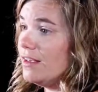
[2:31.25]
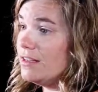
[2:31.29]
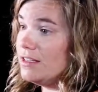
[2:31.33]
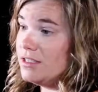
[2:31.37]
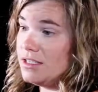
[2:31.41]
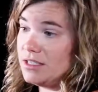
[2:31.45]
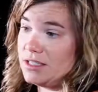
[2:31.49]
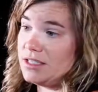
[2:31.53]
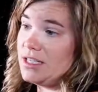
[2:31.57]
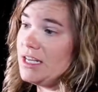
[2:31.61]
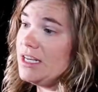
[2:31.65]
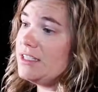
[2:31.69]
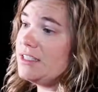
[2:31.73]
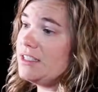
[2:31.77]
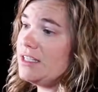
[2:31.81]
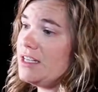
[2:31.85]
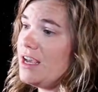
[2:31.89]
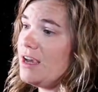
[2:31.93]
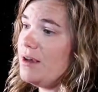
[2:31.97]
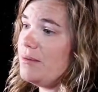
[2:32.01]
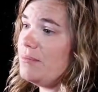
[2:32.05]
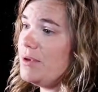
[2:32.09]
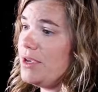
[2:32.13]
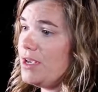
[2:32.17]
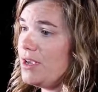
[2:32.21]

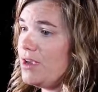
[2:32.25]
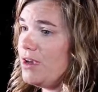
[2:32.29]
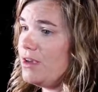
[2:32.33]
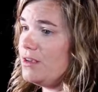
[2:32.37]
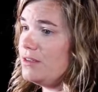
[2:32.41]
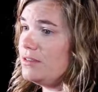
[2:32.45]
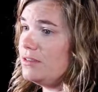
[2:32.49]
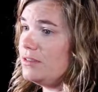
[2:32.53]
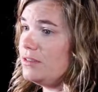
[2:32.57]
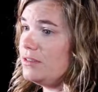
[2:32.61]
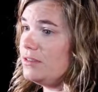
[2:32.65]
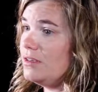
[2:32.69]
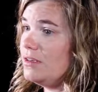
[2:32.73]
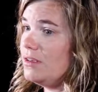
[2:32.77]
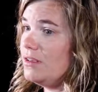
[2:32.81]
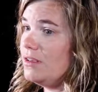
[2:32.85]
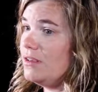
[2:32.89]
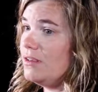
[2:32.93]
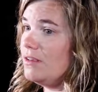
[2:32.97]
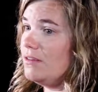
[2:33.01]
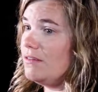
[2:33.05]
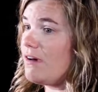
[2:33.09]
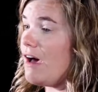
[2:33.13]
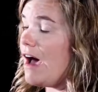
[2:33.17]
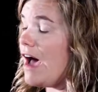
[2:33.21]
dyslexia because
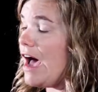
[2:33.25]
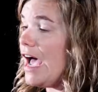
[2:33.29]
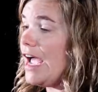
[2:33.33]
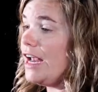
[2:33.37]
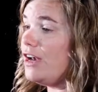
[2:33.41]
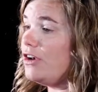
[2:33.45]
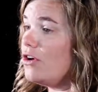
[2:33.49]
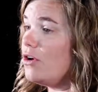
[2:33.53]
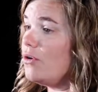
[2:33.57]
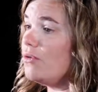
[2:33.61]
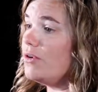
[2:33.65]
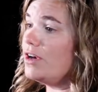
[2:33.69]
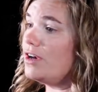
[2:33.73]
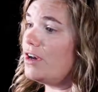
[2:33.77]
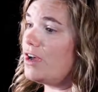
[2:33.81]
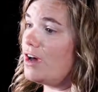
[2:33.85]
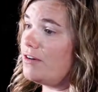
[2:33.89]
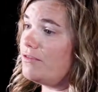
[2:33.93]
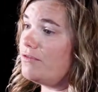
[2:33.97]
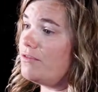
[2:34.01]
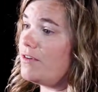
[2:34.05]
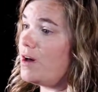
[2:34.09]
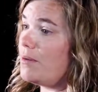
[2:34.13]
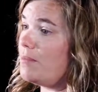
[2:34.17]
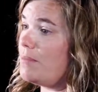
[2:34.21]
I know
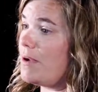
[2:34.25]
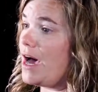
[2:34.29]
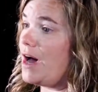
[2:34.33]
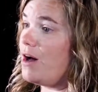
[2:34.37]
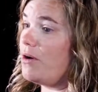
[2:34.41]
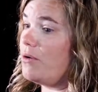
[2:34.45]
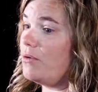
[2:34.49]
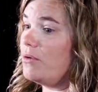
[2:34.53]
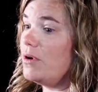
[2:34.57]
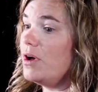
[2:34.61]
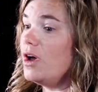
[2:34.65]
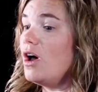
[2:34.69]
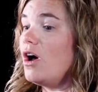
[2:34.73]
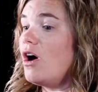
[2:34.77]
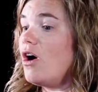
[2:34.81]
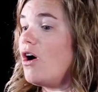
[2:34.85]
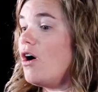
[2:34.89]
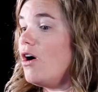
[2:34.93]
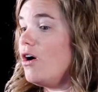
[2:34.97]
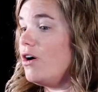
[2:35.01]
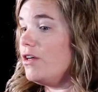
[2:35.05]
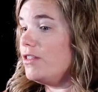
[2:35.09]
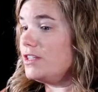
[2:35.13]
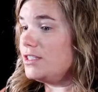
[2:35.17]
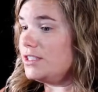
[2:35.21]
enough about
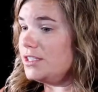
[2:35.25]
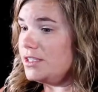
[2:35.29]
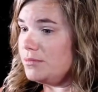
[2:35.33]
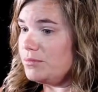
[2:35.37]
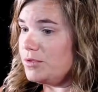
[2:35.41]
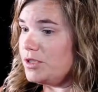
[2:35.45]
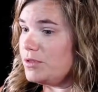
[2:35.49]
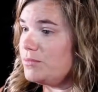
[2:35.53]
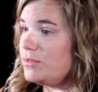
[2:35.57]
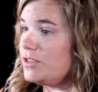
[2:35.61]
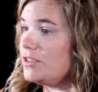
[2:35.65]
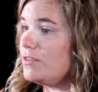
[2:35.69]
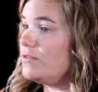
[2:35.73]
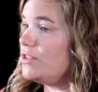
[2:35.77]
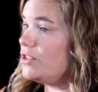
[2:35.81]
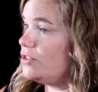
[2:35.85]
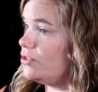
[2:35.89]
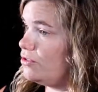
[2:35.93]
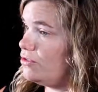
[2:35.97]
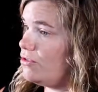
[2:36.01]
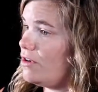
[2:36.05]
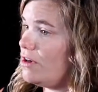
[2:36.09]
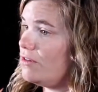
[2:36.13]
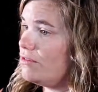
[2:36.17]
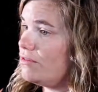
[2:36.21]
all the symptoms of the
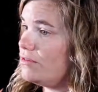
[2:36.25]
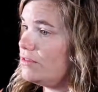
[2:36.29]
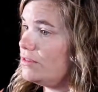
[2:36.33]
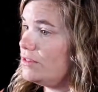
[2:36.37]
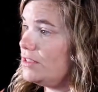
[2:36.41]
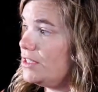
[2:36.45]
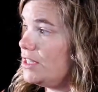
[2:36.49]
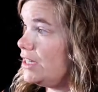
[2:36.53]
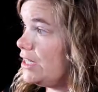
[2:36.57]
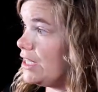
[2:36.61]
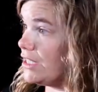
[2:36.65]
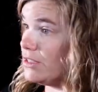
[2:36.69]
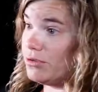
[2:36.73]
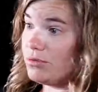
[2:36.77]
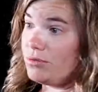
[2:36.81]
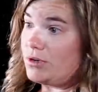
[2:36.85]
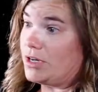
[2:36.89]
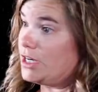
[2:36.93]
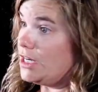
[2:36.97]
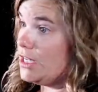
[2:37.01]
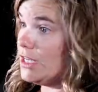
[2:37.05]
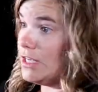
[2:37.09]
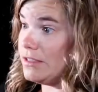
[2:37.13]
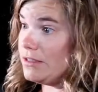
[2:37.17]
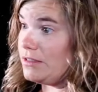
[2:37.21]
struggles that that's what
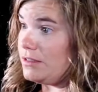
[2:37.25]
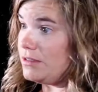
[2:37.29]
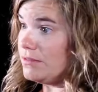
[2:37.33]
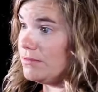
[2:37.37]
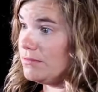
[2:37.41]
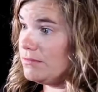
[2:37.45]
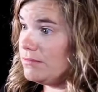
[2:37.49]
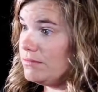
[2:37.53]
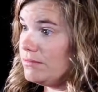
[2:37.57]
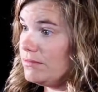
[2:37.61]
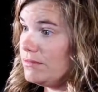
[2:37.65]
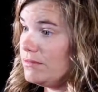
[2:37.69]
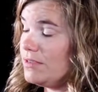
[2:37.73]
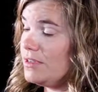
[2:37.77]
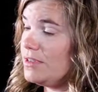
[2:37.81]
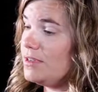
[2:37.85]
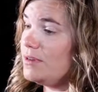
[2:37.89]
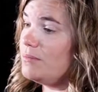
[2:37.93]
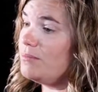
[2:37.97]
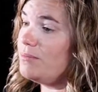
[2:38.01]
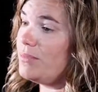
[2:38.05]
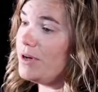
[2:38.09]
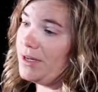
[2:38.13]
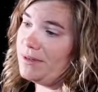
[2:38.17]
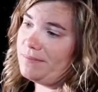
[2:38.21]
it is.
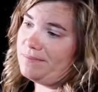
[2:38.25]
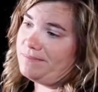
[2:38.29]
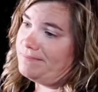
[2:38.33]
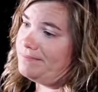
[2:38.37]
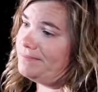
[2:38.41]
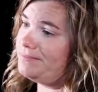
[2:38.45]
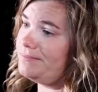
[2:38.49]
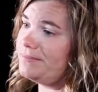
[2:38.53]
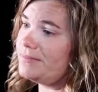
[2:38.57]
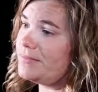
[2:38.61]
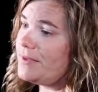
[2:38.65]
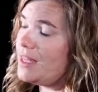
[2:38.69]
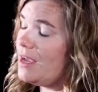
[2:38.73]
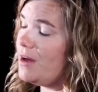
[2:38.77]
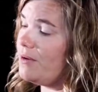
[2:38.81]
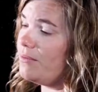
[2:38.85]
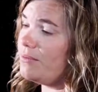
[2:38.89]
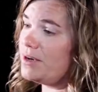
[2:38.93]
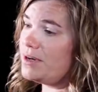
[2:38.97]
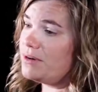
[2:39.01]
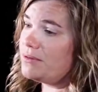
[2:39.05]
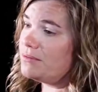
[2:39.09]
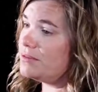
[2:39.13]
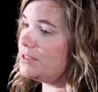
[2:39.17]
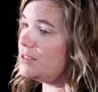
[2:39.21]
But yeah,
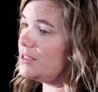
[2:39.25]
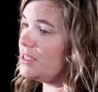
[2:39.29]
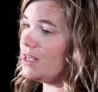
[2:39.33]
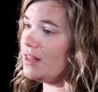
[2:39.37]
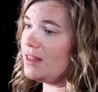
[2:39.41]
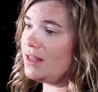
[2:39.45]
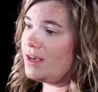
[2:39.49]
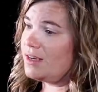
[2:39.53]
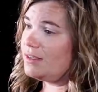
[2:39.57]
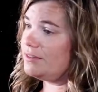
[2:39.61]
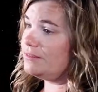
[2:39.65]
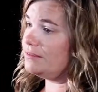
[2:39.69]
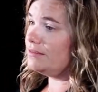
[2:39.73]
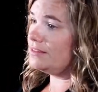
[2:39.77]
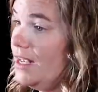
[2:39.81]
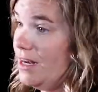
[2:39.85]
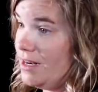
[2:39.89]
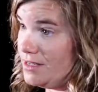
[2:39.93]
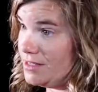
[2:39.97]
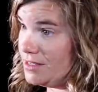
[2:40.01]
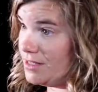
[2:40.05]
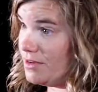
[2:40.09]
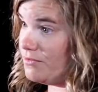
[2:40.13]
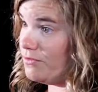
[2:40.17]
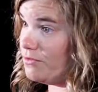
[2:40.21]
we don't say that. It
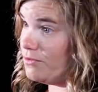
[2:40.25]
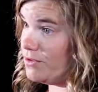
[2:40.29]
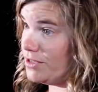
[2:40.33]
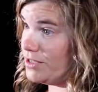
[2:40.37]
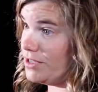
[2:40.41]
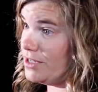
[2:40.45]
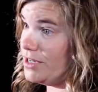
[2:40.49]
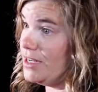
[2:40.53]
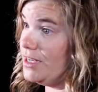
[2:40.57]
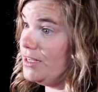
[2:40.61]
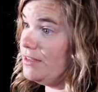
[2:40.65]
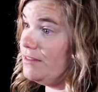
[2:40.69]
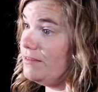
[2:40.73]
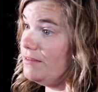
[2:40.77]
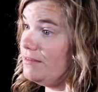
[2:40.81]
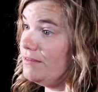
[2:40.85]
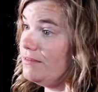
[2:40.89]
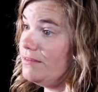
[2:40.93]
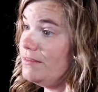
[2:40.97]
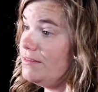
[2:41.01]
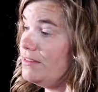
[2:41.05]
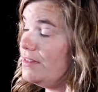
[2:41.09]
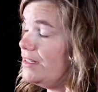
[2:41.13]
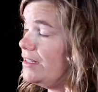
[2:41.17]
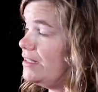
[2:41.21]
is unfortunate.
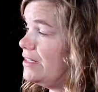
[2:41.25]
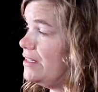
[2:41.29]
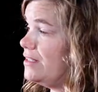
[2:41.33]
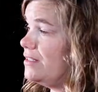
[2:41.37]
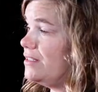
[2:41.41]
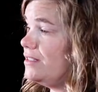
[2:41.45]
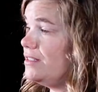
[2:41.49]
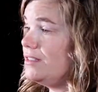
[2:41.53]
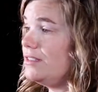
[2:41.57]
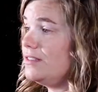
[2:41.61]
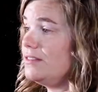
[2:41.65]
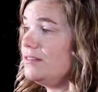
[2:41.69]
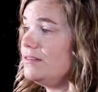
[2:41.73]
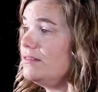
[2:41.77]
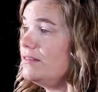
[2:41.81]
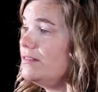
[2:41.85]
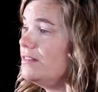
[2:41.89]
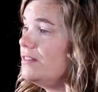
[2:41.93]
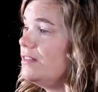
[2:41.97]
It is,